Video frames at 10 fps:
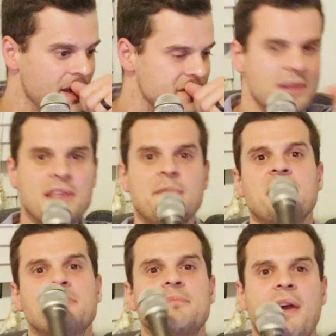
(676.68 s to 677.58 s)
So I think
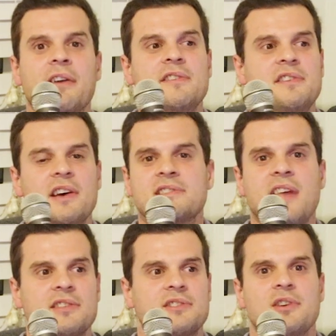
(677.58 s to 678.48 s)
Bishop Barron does
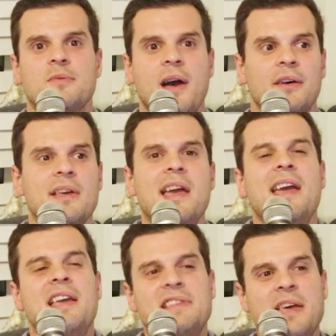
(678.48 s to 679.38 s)
that so well.
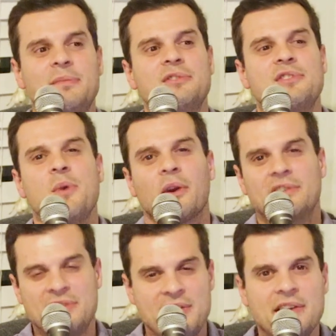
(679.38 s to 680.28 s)
He's able to
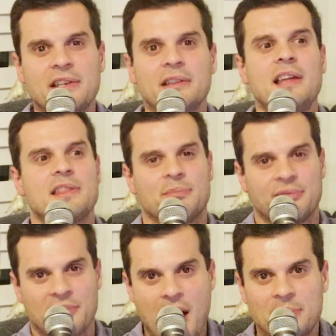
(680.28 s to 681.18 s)
articulate the
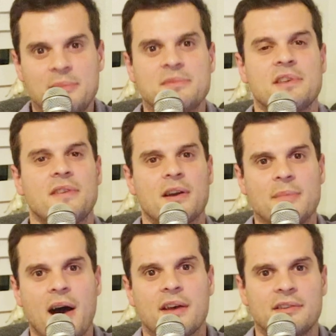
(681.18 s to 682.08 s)
problems of our
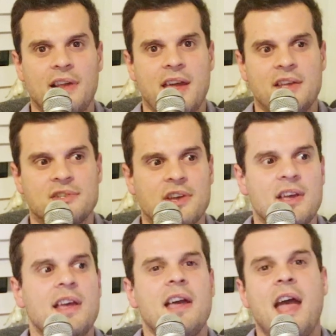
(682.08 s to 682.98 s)
modern age
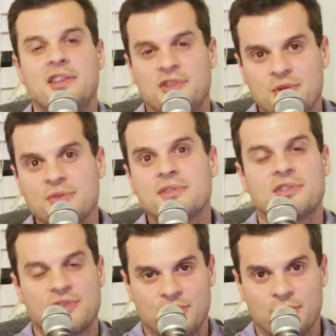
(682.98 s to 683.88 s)
and use the
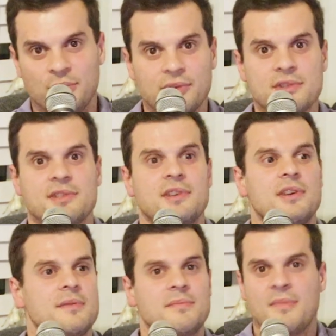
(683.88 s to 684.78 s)
tools
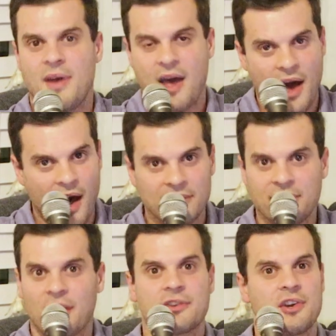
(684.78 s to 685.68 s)
of
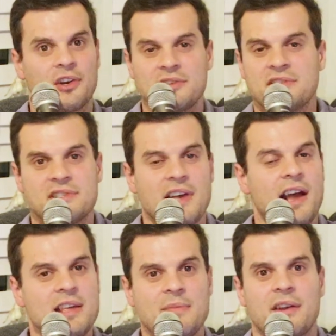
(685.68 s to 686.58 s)
our current
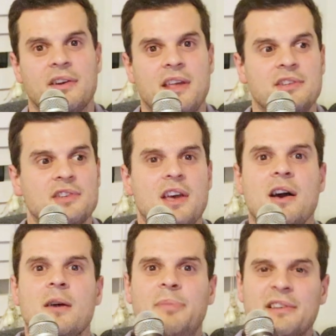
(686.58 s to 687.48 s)
society and modern age,
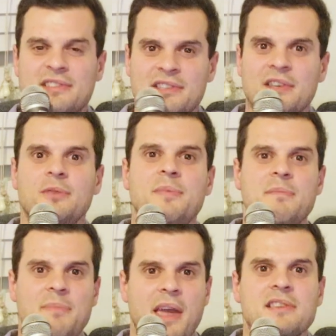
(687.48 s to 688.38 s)
but still be
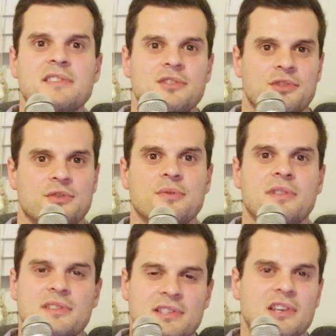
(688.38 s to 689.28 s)
based in truth
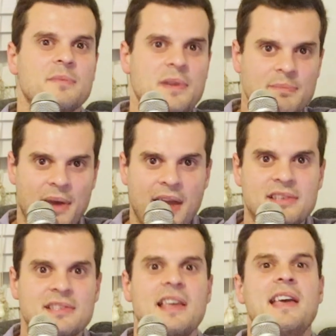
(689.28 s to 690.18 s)
and still be
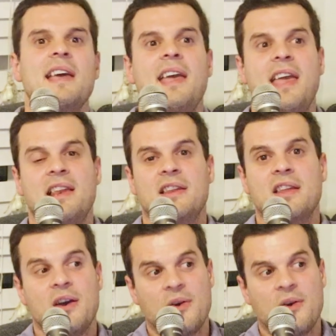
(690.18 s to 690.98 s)
based in